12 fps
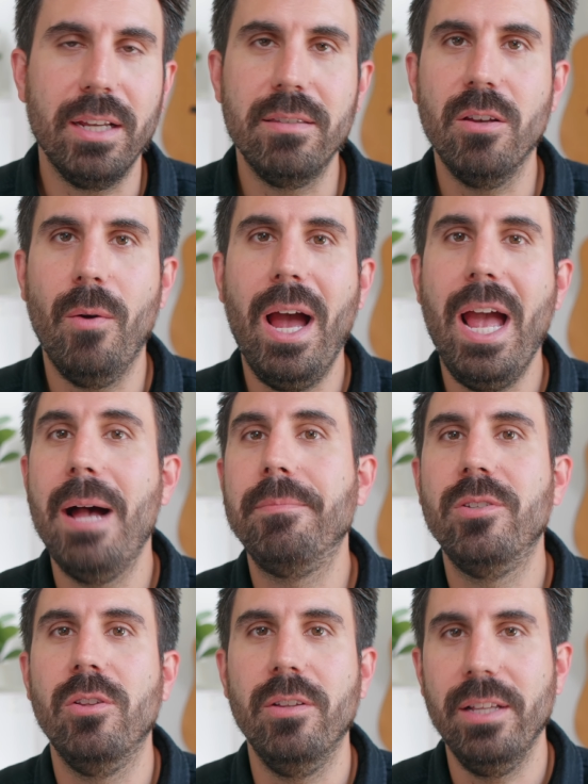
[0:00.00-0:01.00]
And so I
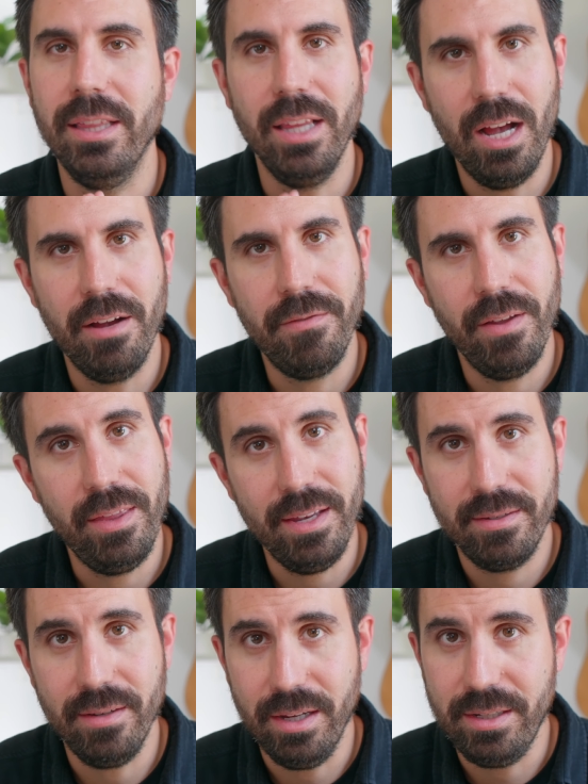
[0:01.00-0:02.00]
absolutely love
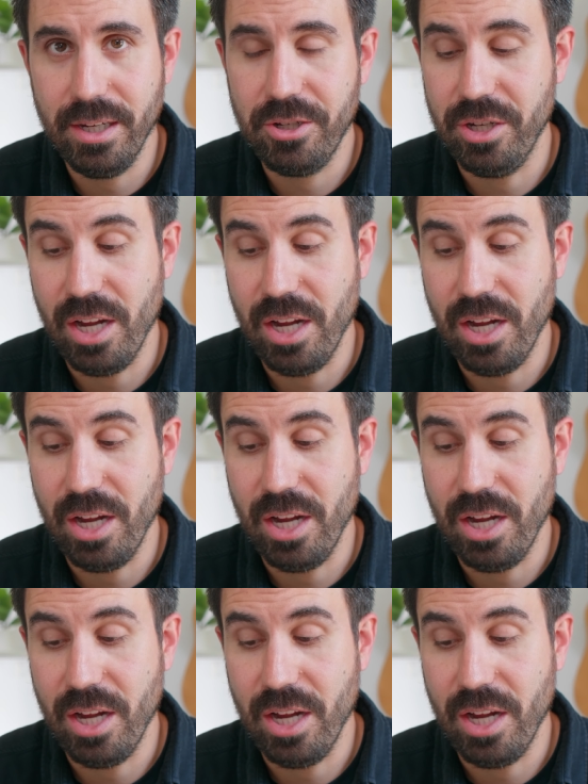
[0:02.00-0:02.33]
this addition.